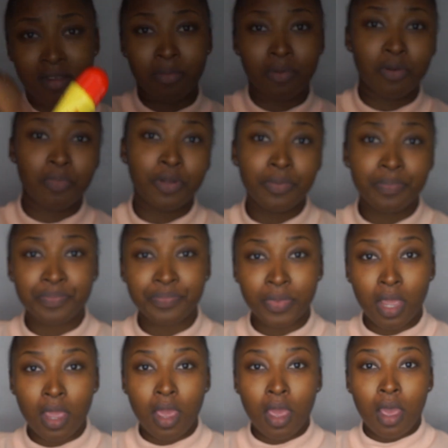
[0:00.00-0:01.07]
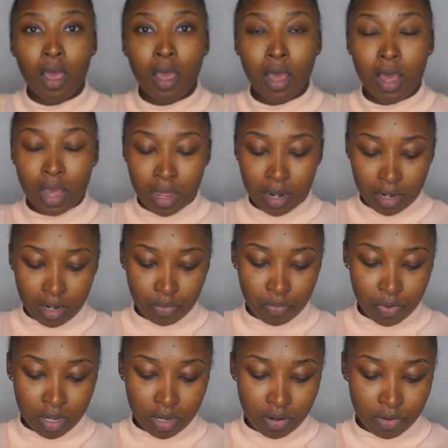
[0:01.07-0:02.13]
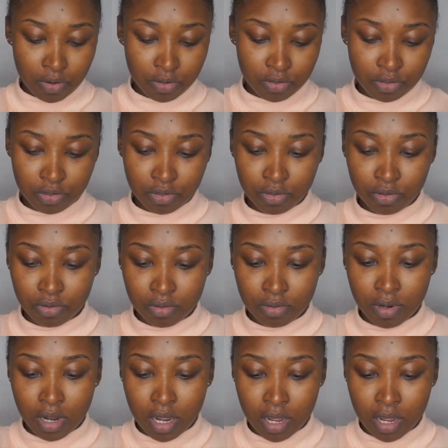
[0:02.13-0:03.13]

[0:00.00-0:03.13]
the moment, and we're going to